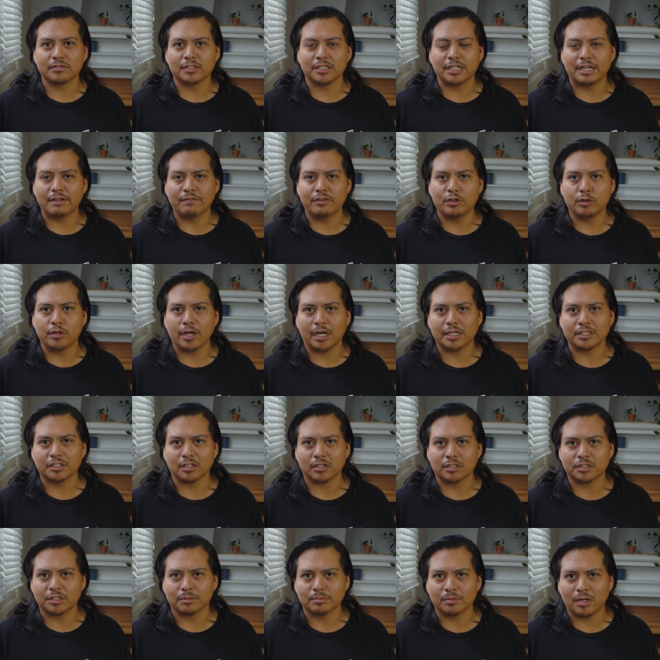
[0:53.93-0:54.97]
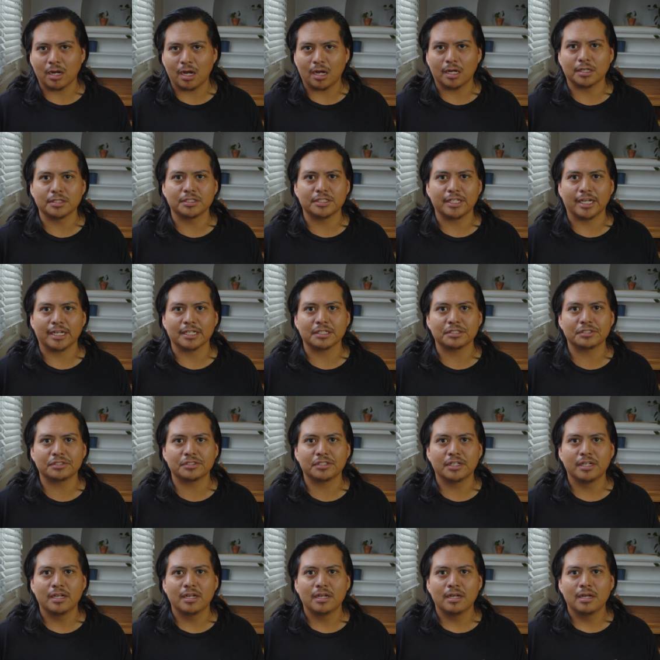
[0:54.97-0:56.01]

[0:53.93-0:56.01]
to give you guys some context.